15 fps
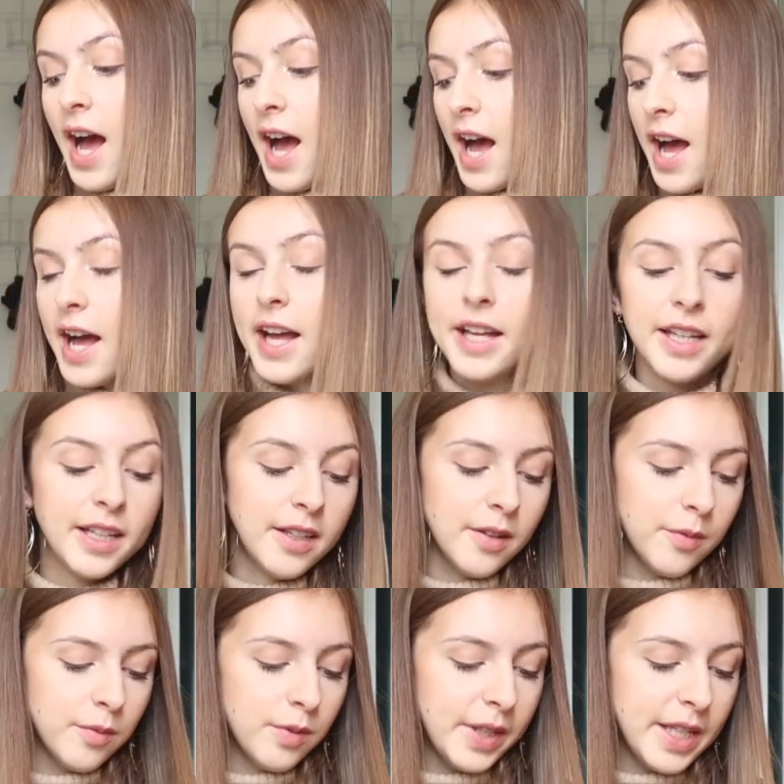I
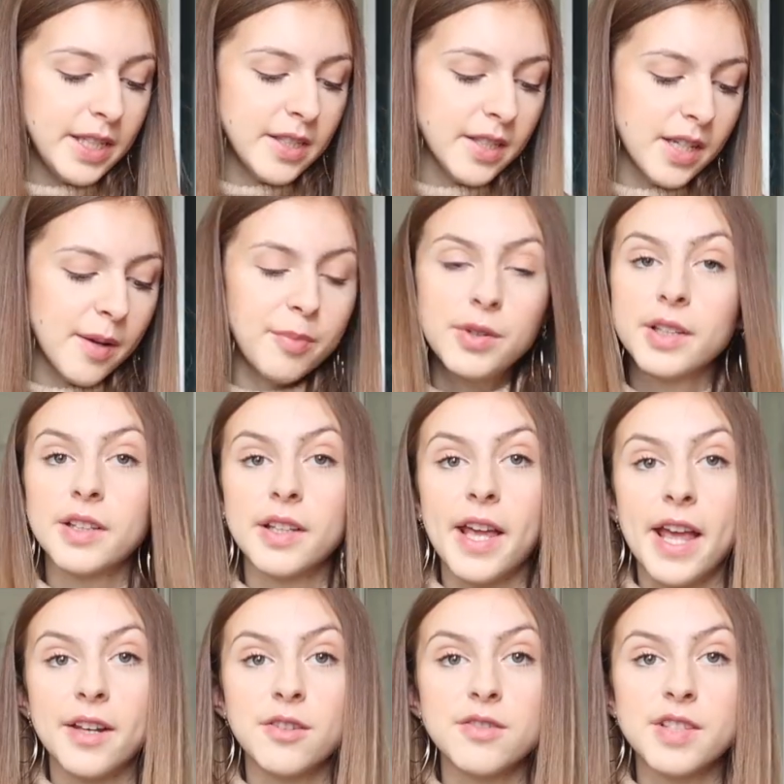linked a couple
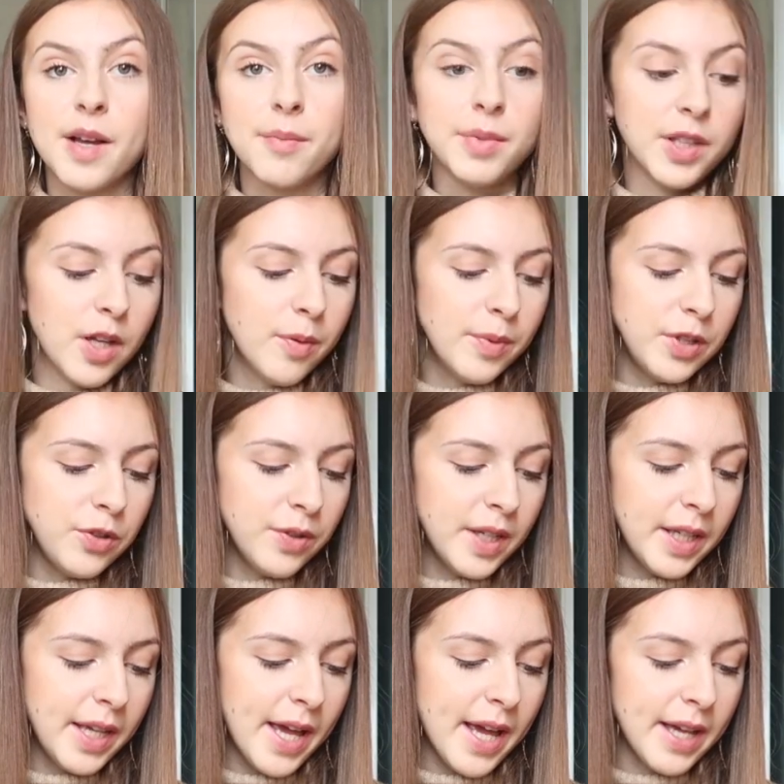candles down below, but you
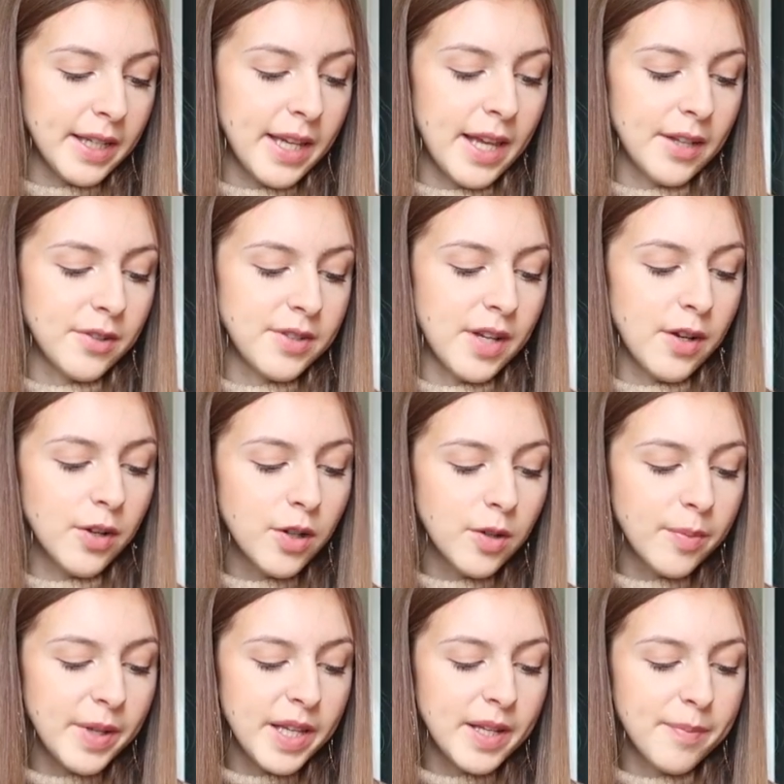can get candles at
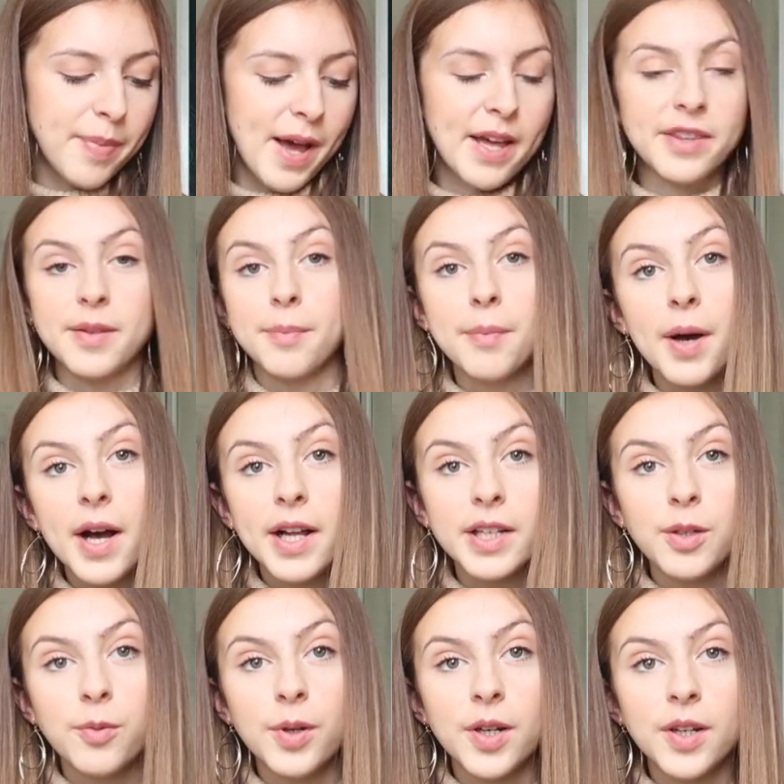Urban, Bath &
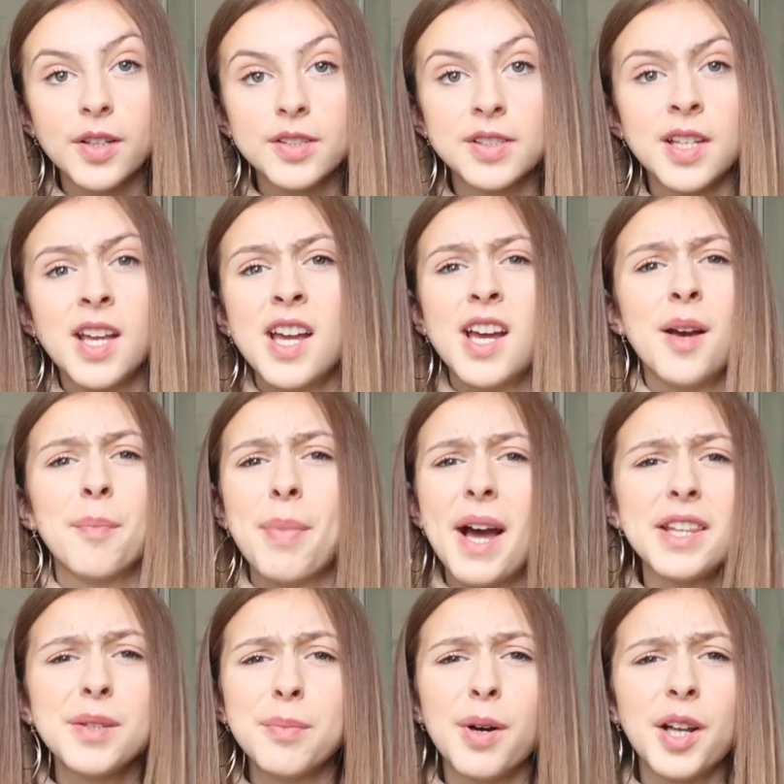Body Works.
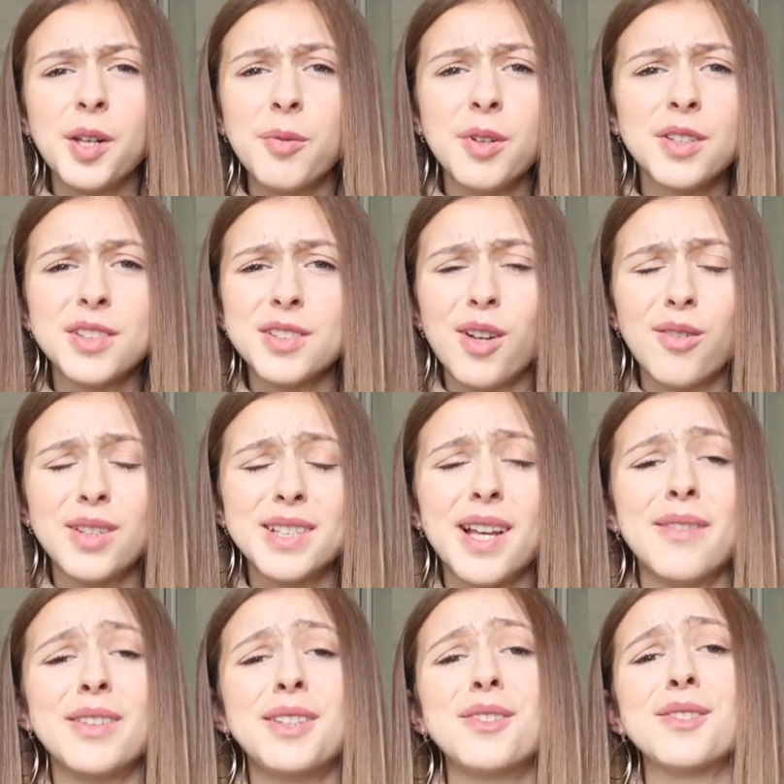Bath & Body Works is always
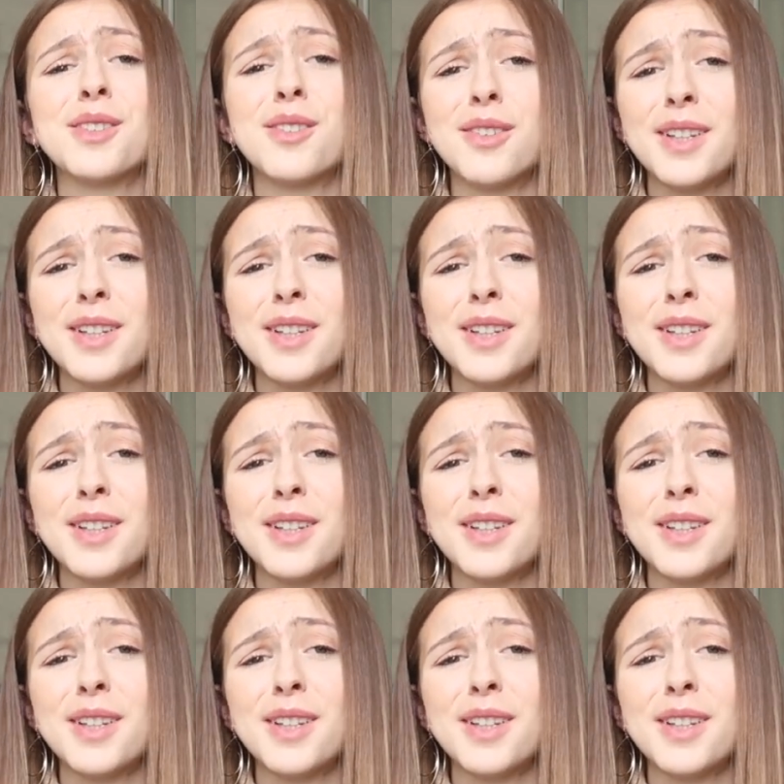having those